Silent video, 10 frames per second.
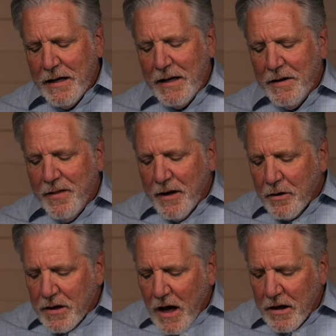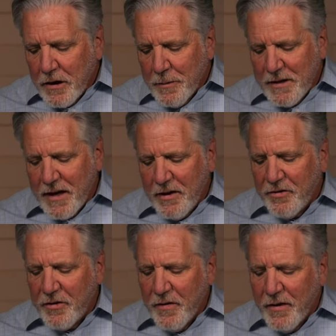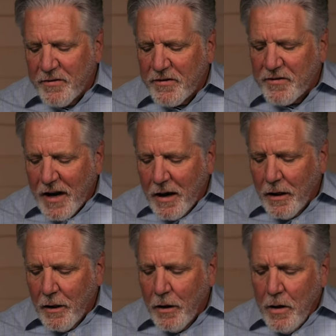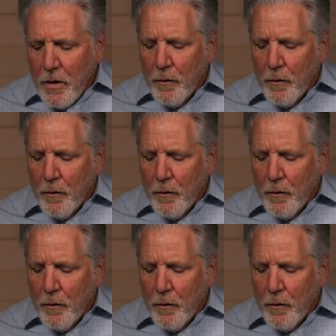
in their documentation, the cell